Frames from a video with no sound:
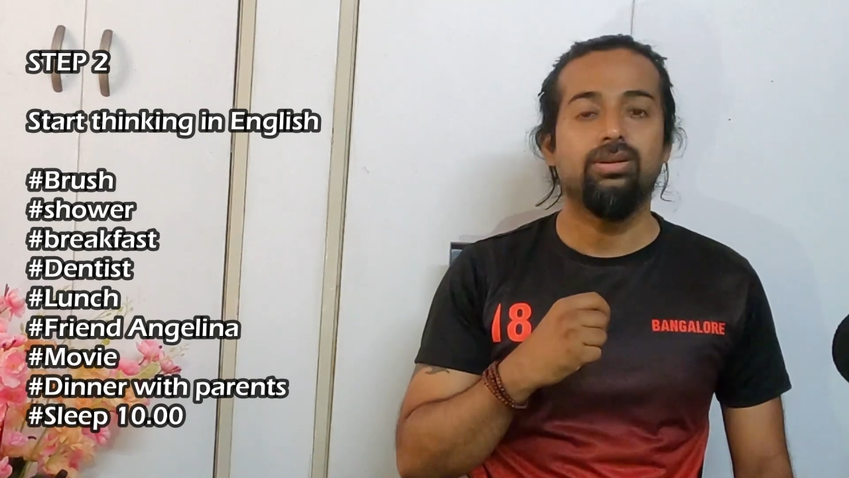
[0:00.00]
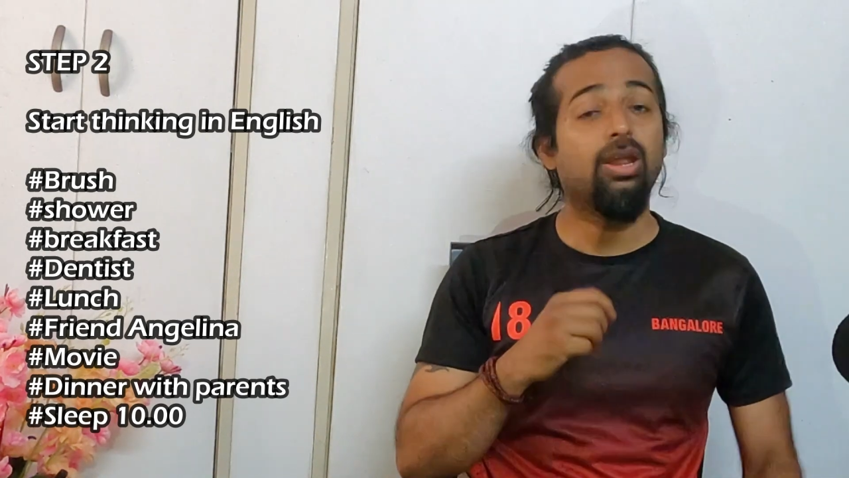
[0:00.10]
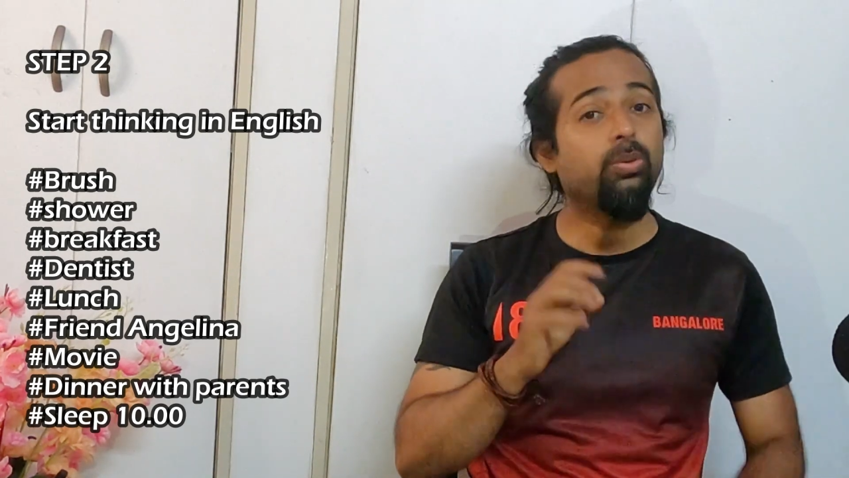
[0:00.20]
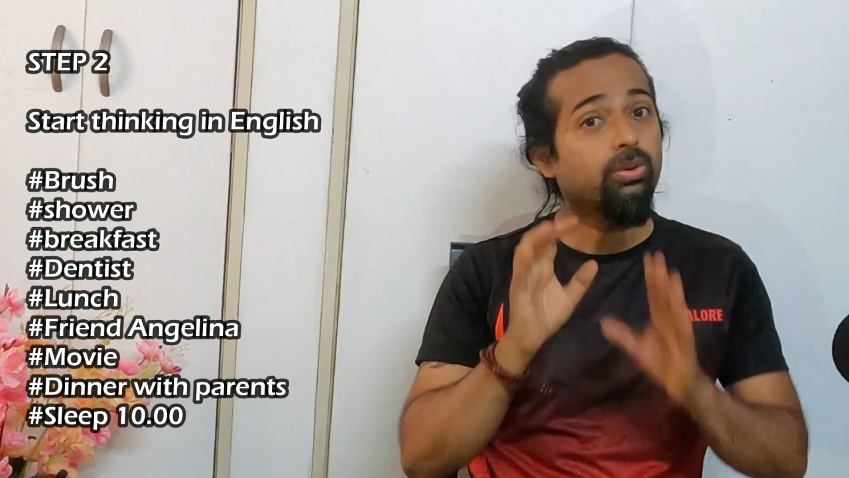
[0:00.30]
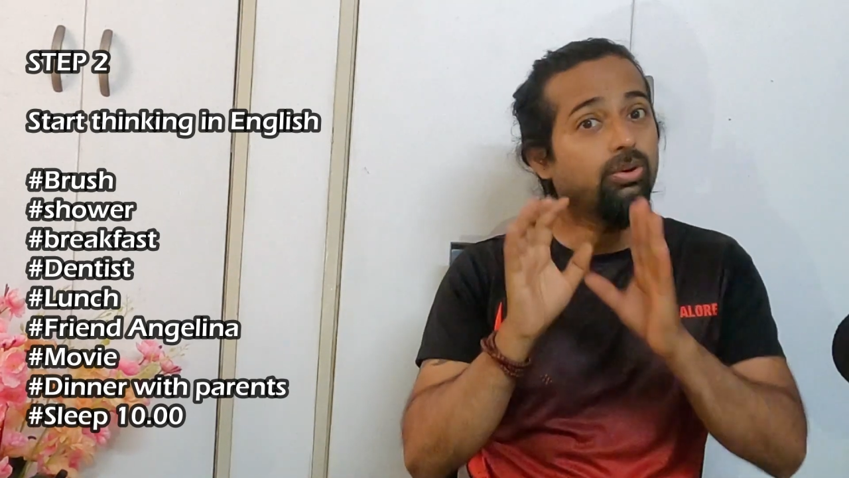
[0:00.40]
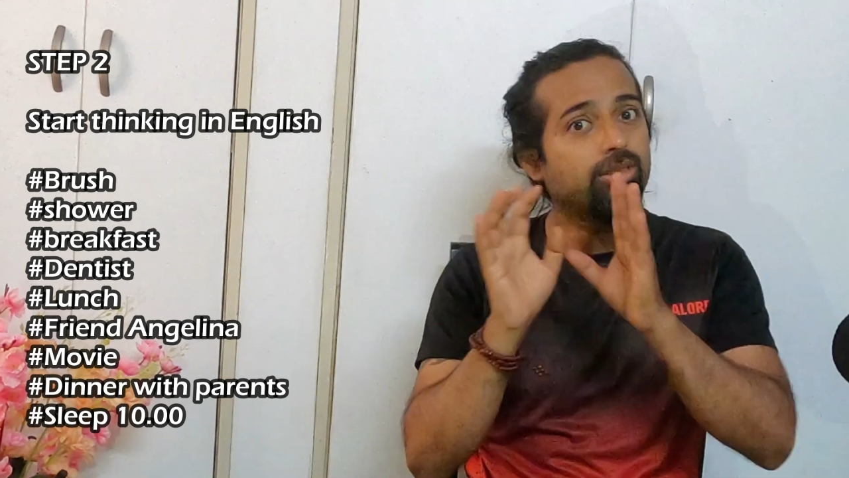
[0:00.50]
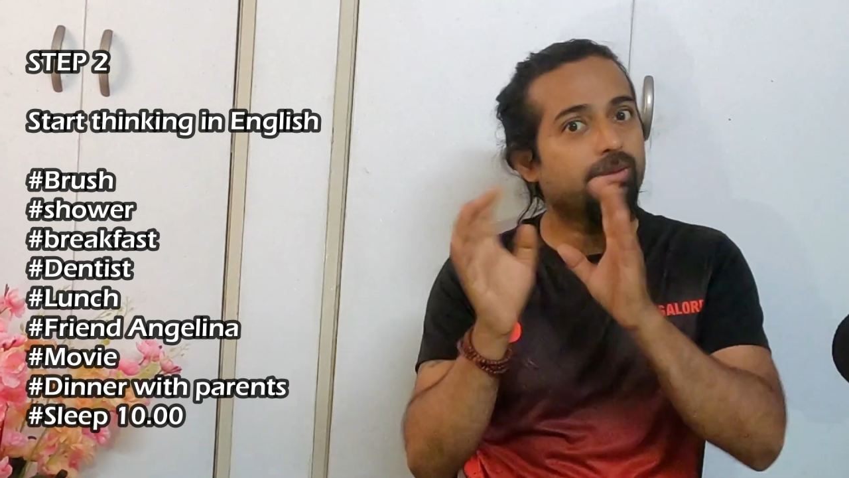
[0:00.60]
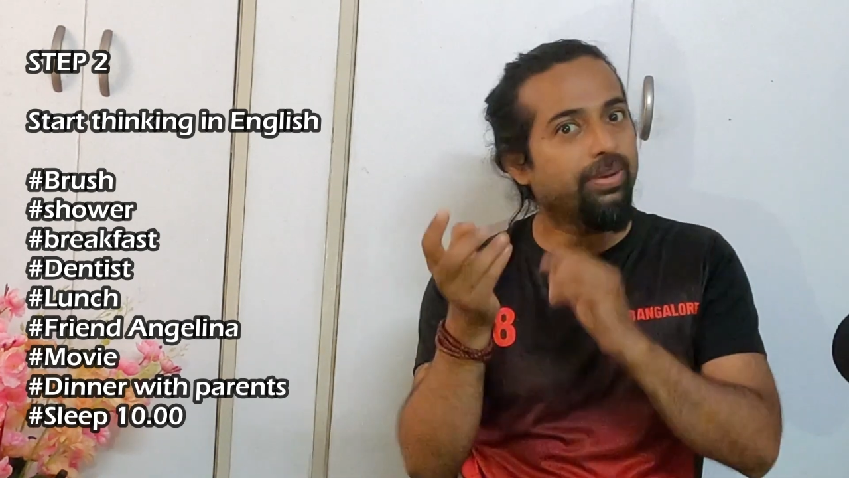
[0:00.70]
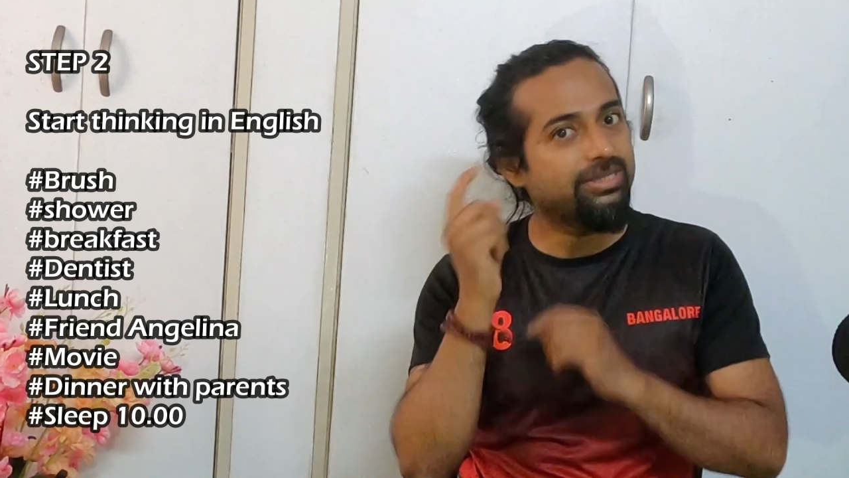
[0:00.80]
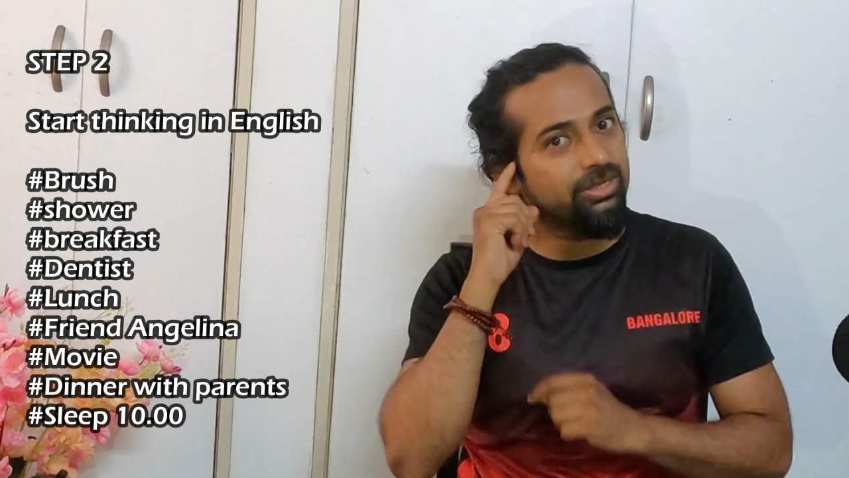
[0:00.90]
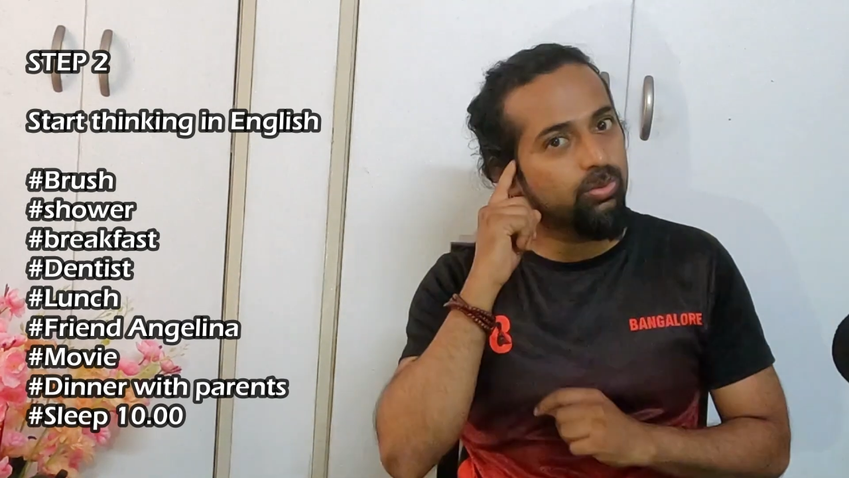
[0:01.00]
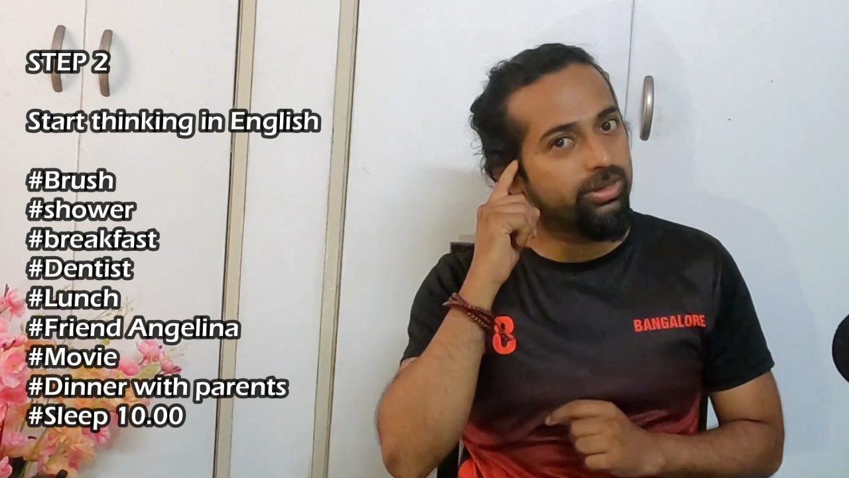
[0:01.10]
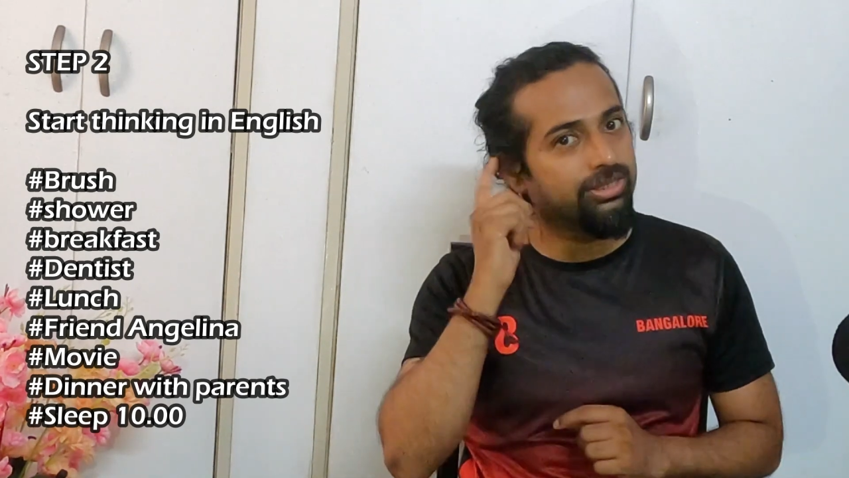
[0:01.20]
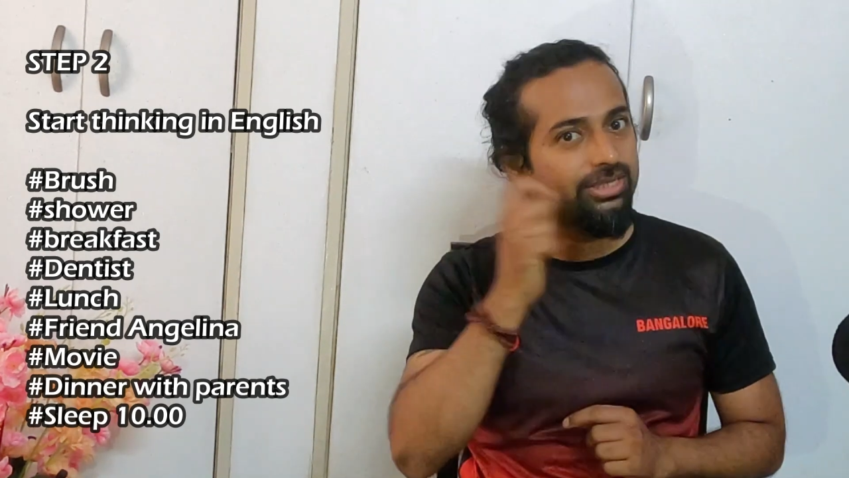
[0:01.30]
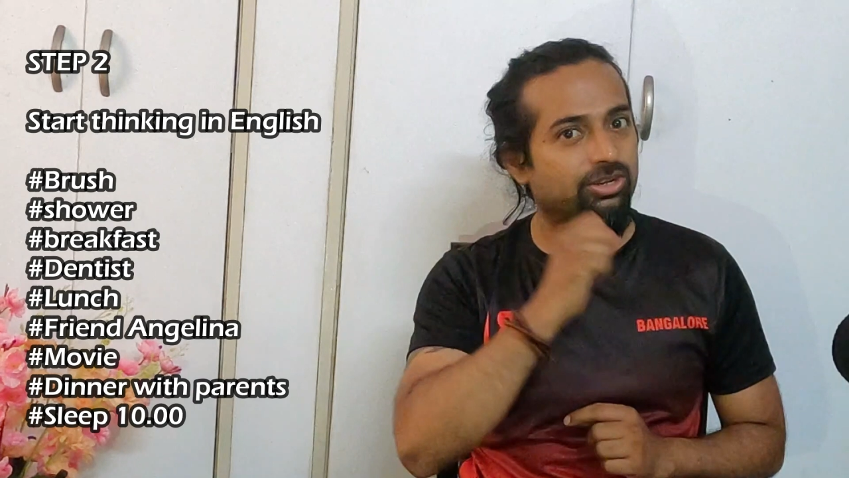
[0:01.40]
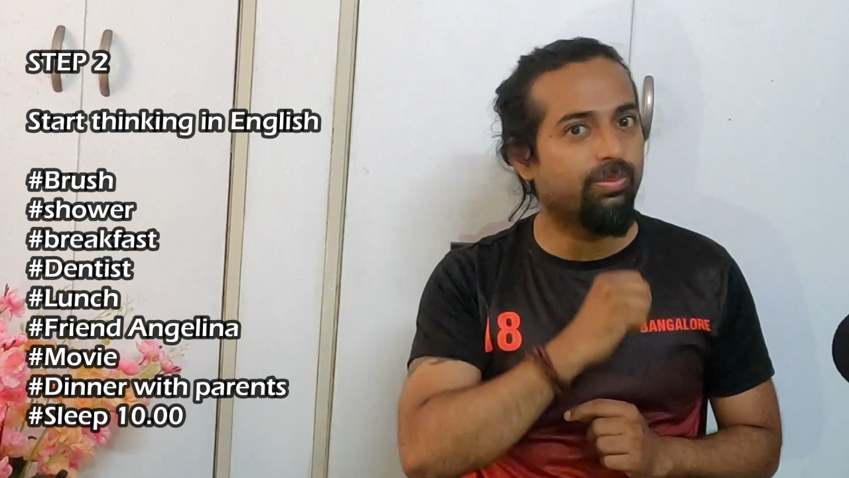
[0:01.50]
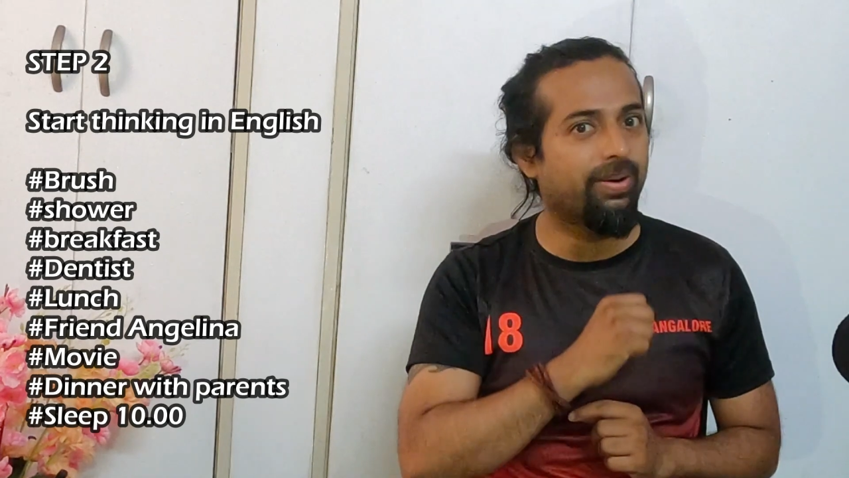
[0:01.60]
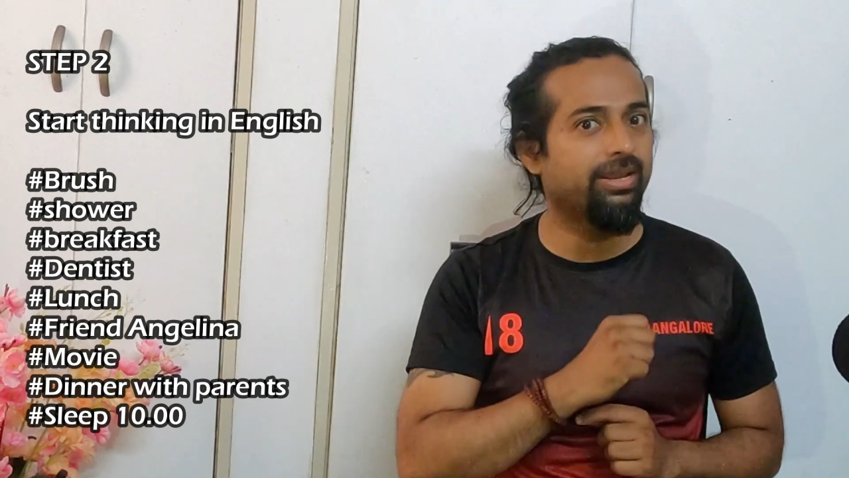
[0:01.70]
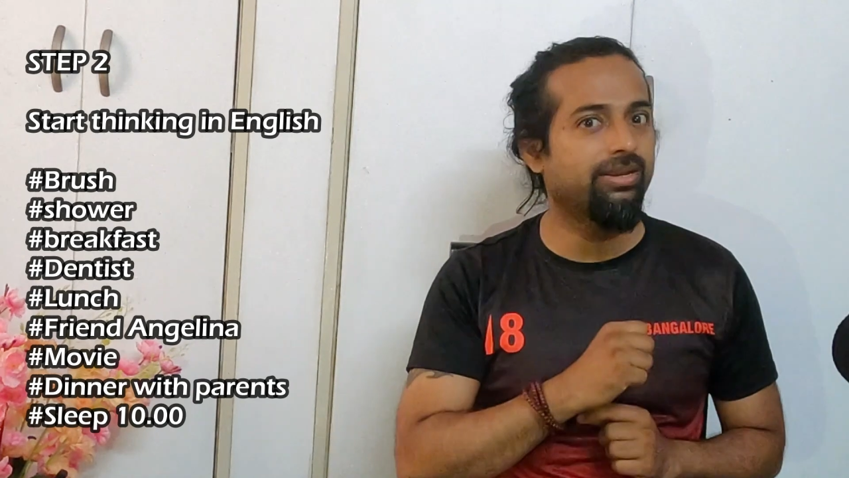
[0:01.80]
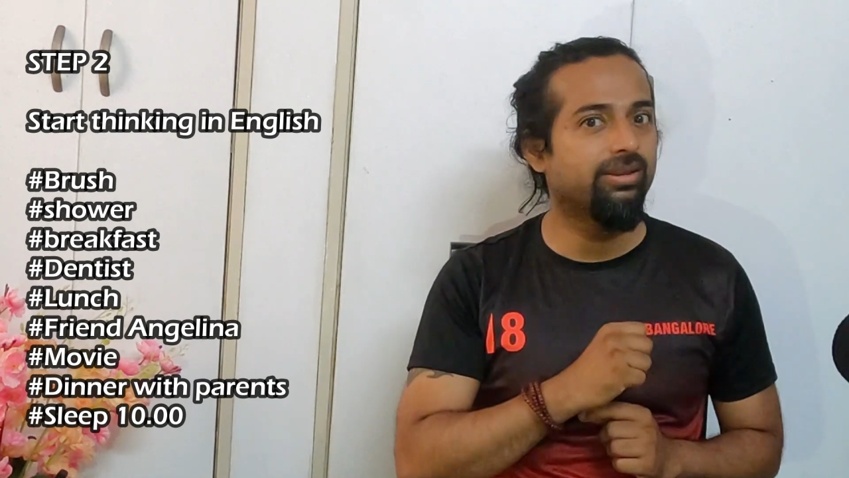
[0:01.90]
Now you got the basic words in your
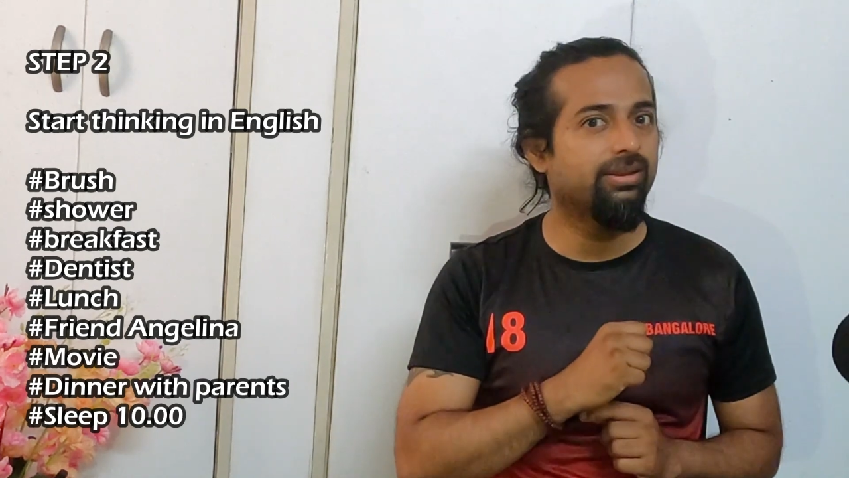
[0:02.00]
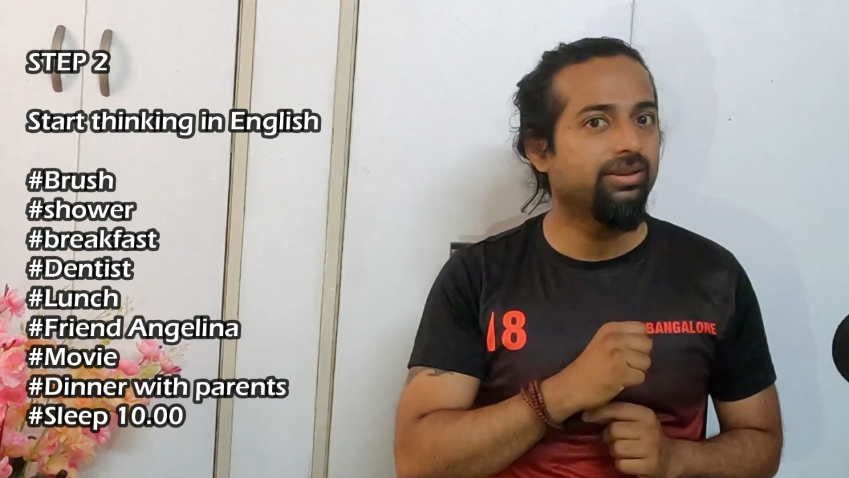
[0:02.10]
mind.